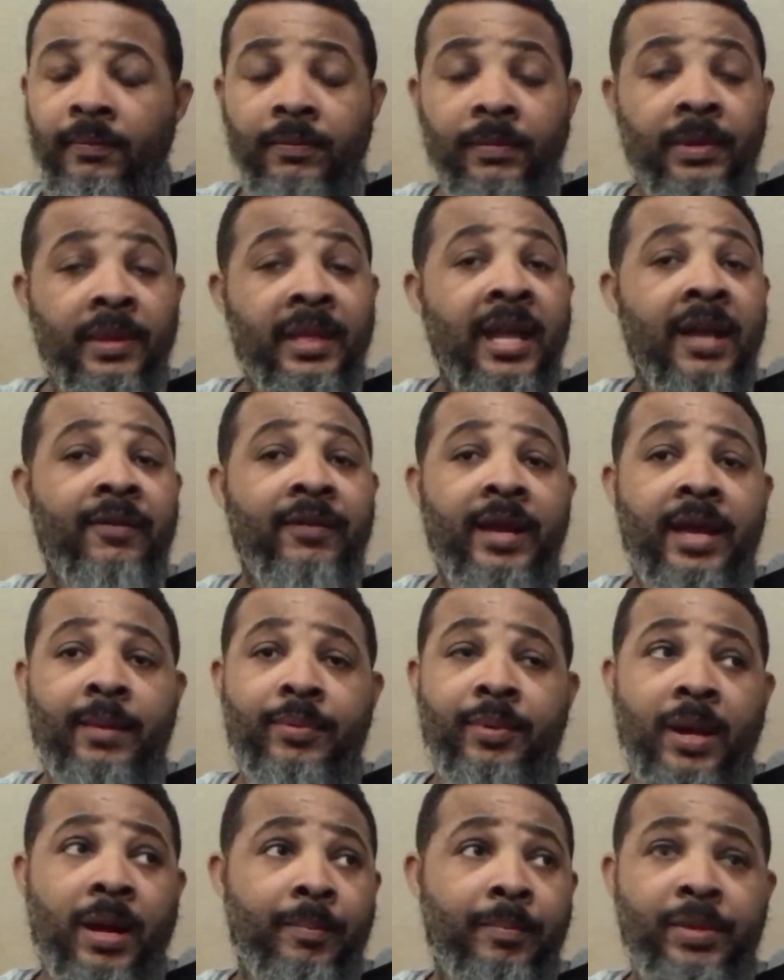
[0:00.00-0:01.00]
Never had a
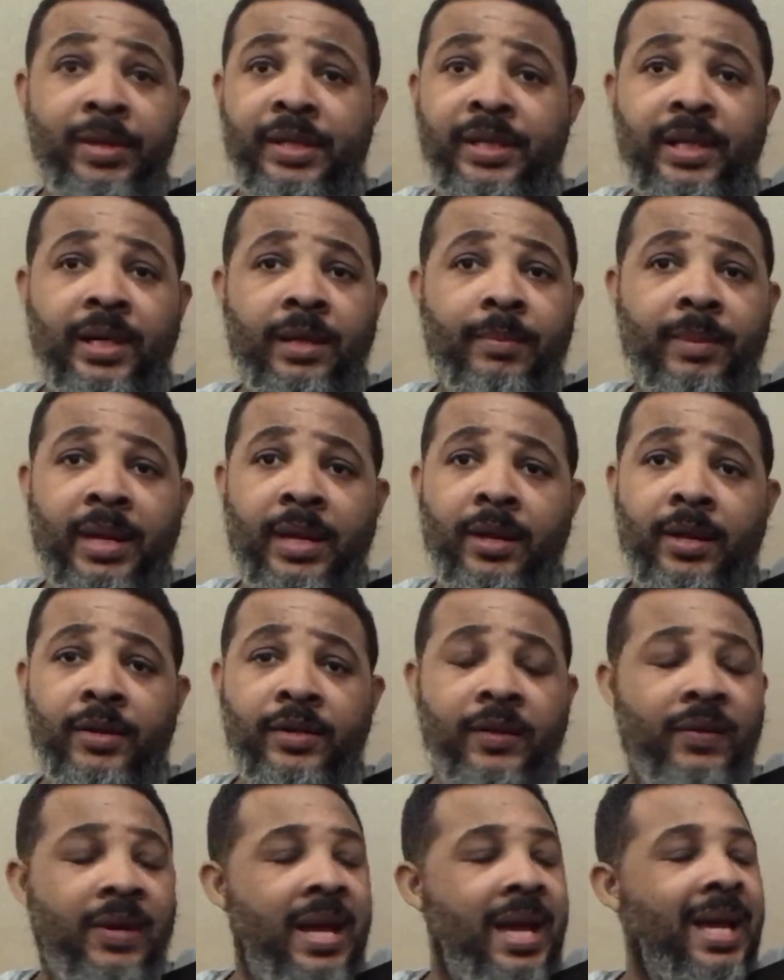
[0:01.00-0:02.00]
problem. Put a terabyte
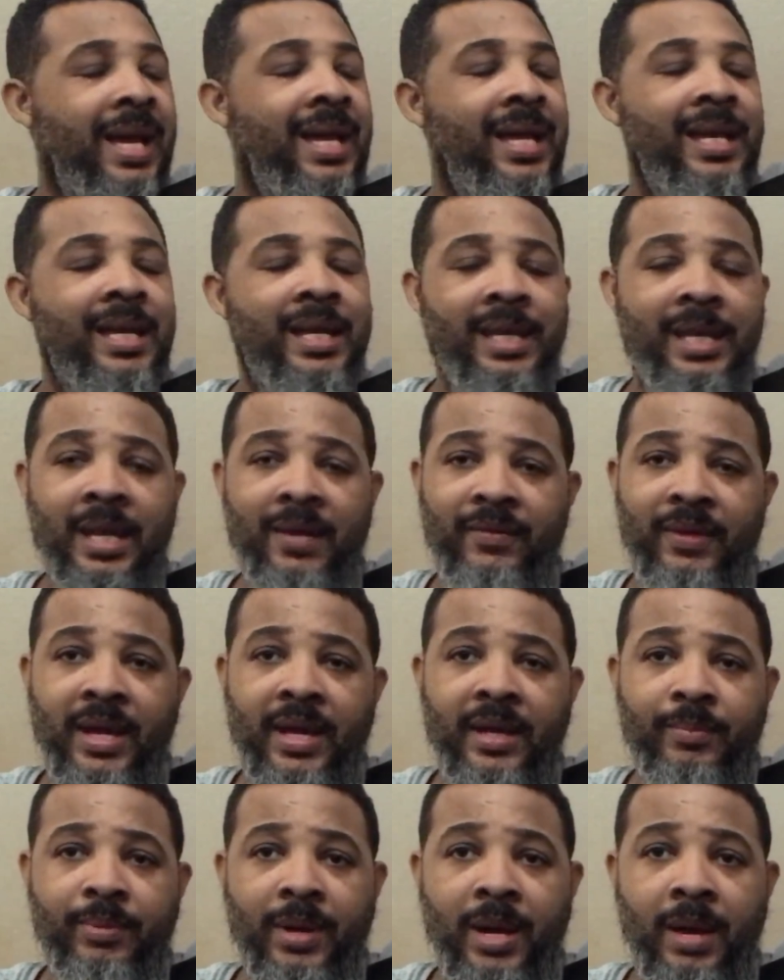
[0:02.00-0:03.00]
hard drive. Never
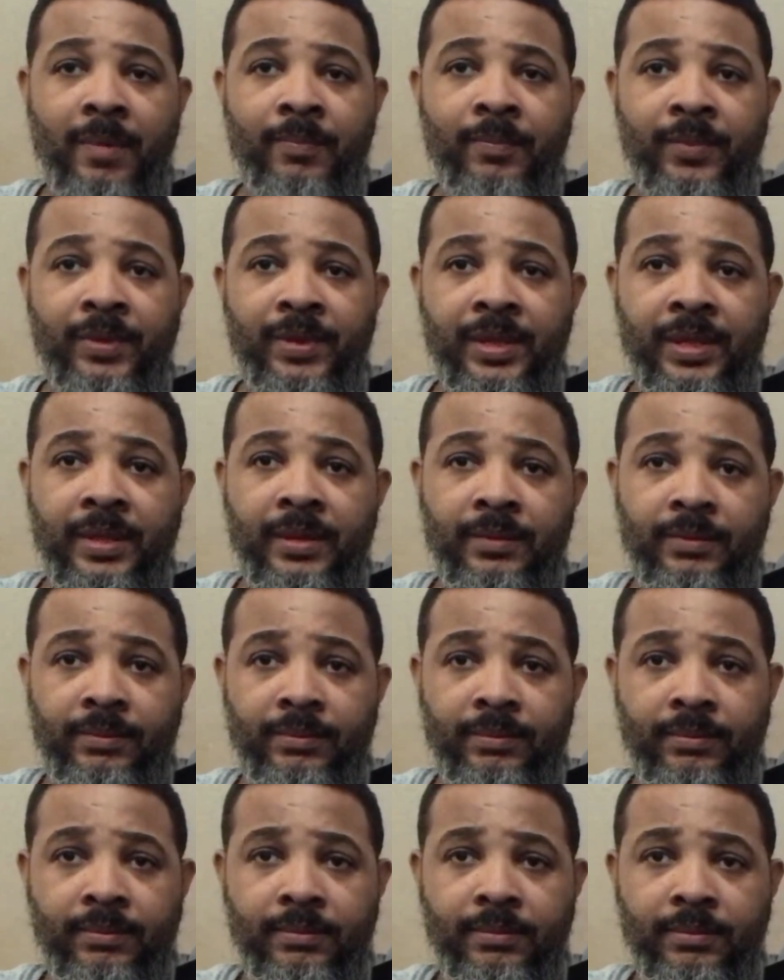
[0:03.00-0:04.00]
had a problem with it.
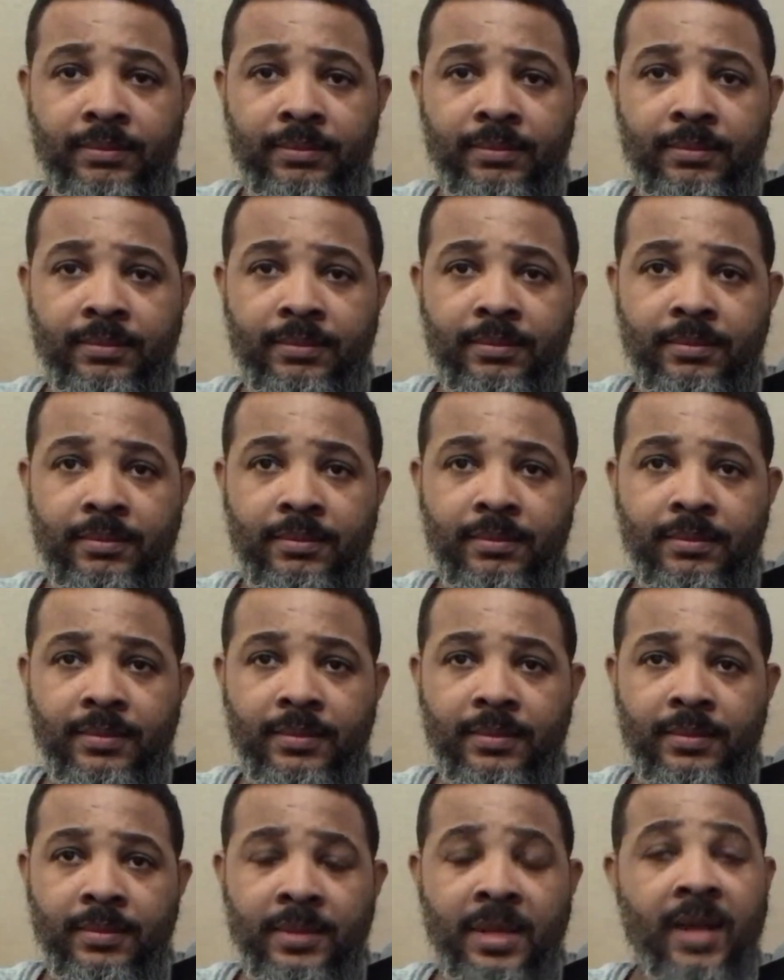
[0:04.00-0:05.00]

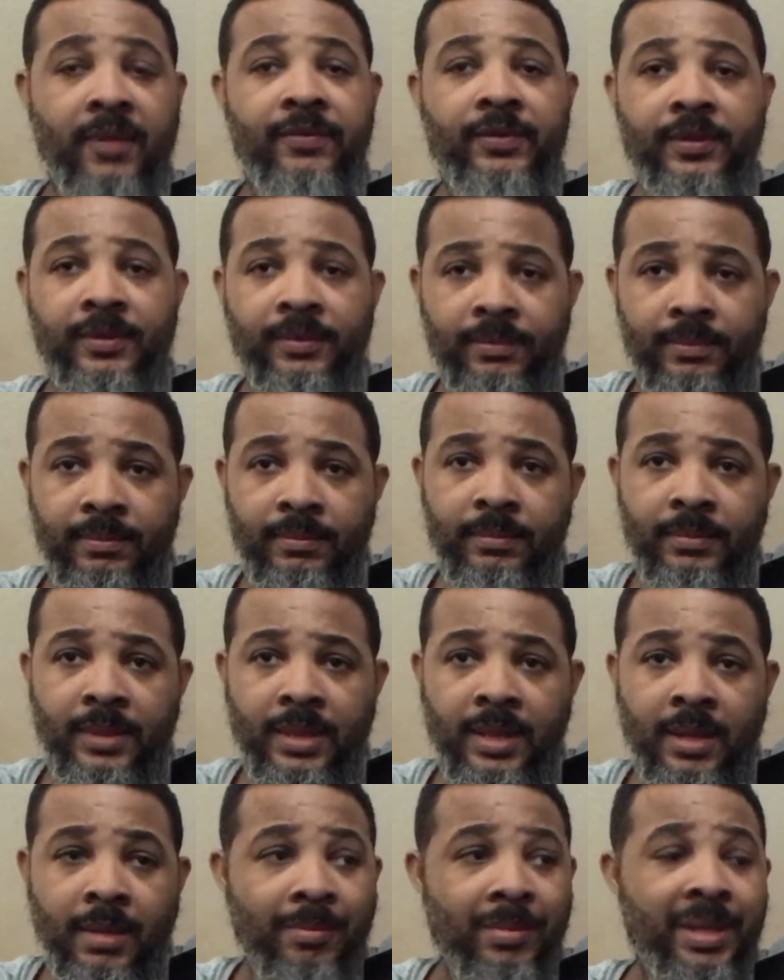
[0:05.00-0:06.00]
Never.
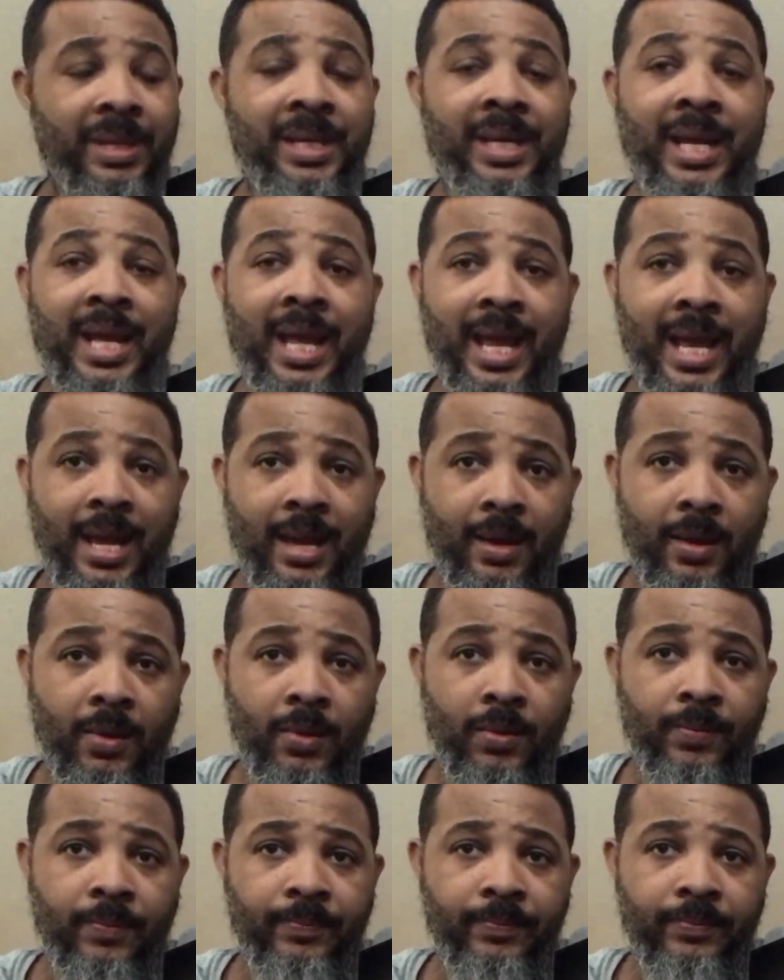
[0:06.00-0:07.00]
But
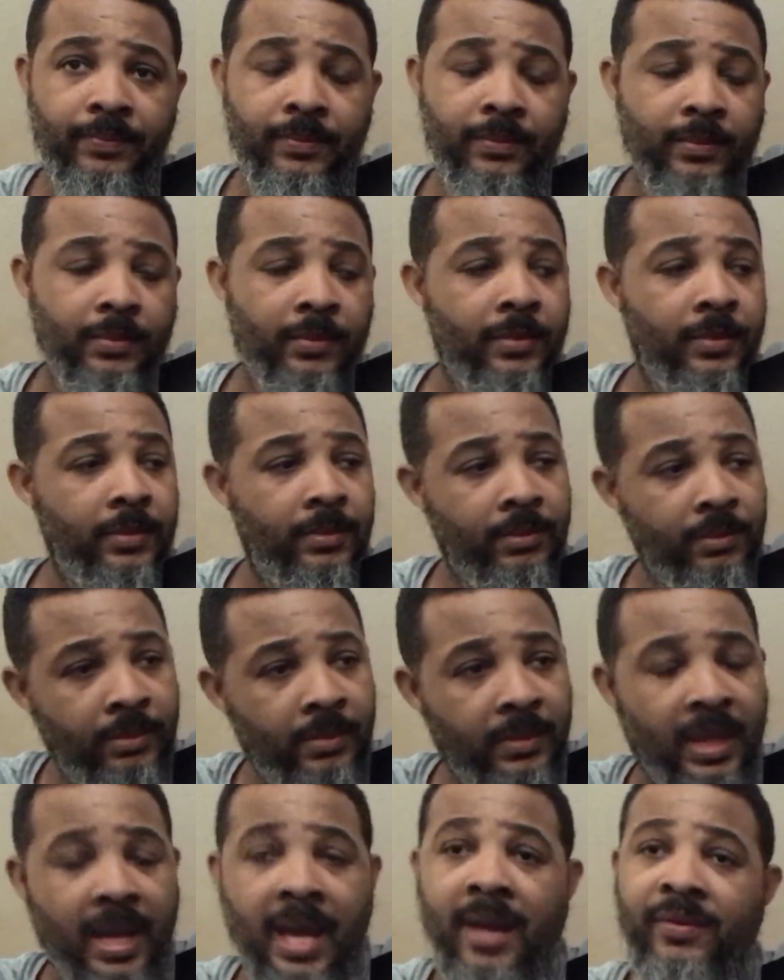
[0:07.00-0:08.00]
now
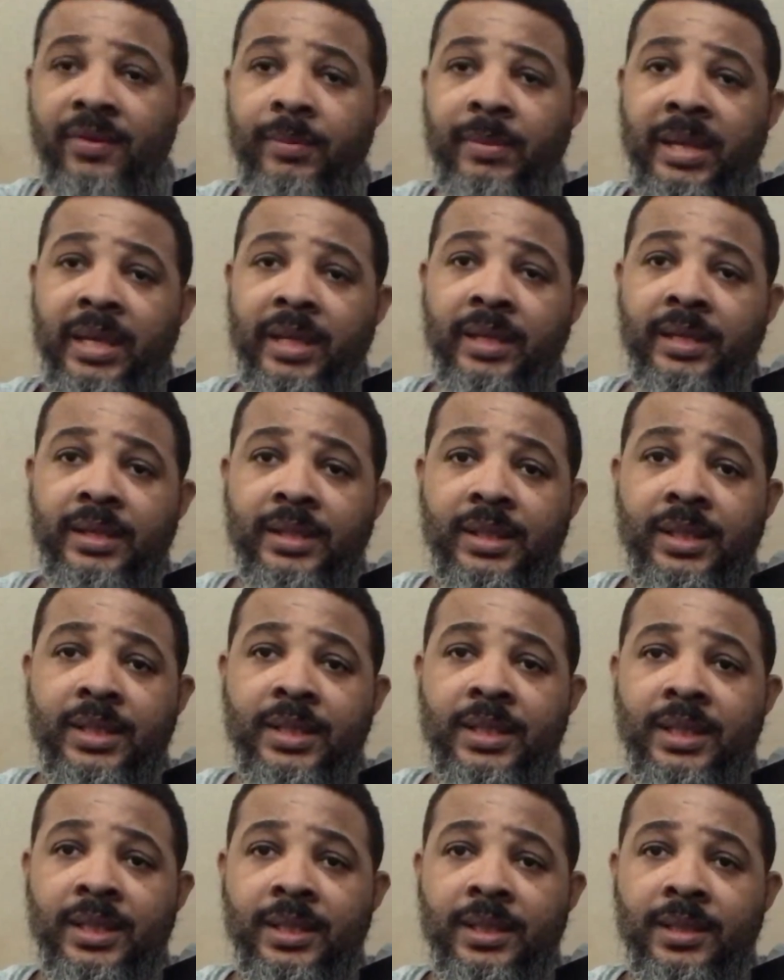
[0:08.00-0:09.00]
I have to make a
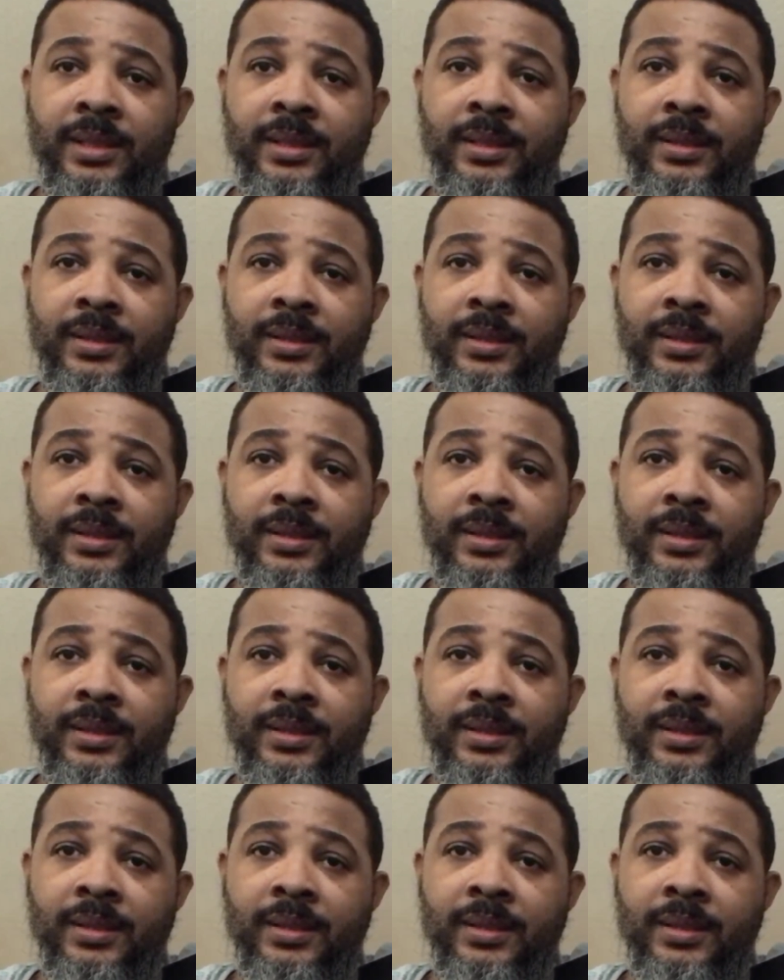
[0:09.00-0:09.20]
decision.